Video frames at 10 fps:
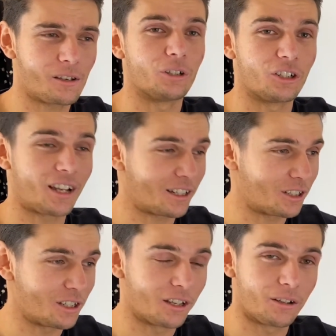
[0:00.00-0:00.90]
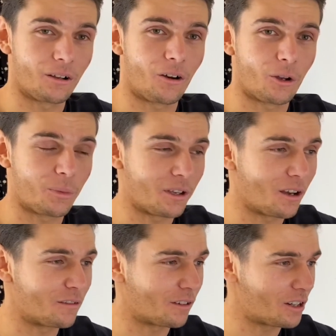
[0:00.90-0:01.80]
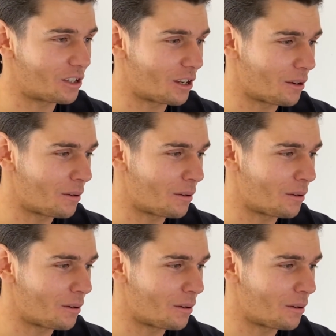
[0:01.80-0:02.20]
which is actually going to IPO very soon.